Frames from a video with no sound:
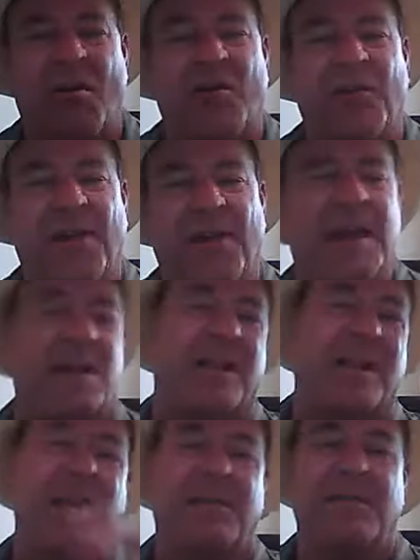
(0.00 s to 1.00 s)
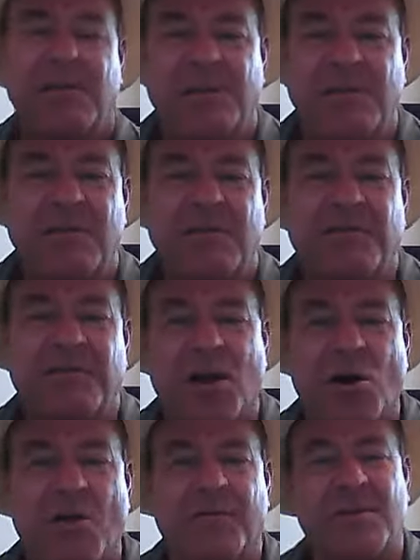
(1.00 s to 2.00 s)
whole thing and let it
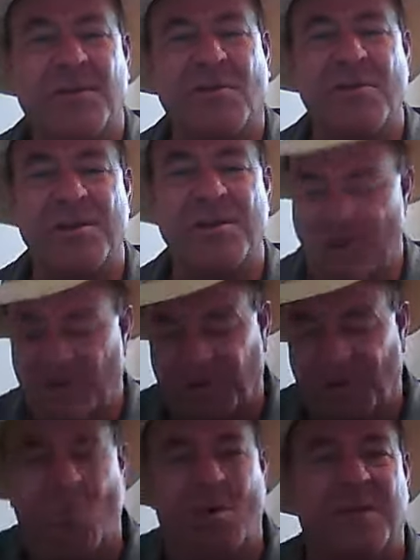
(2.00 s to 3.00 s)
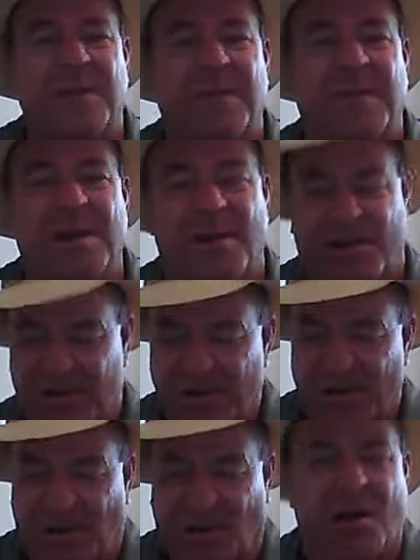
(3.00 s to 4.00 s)
fall over. Of course, you know, I'll do one of them there
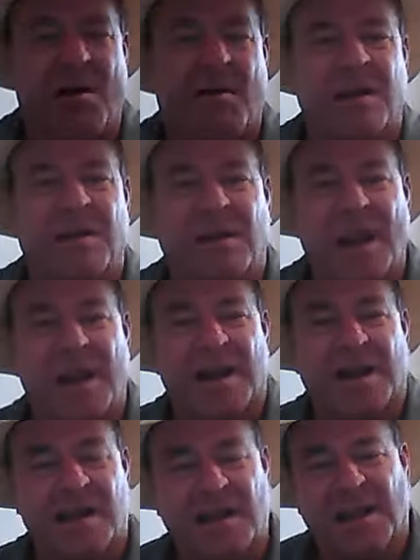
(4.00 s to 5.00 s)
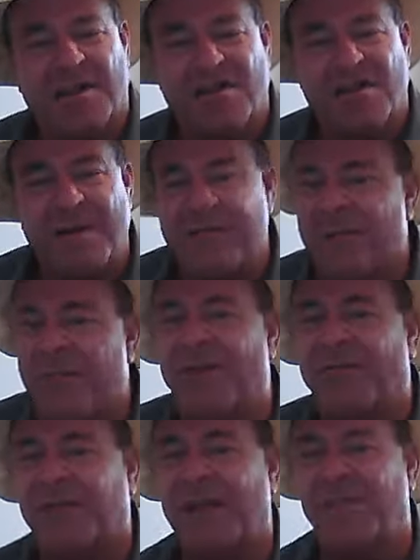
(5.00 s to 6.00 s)
logging kind of cuts. You know, I've seen
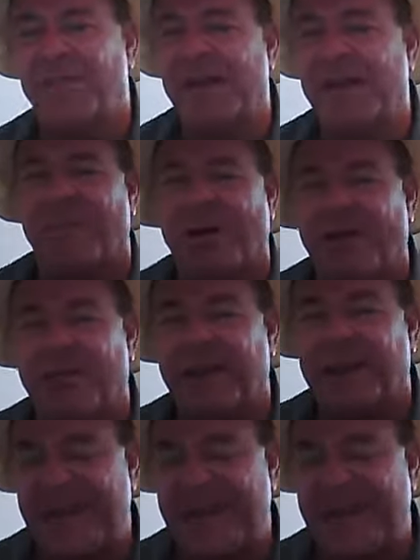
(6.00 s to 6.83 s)
on TV them logging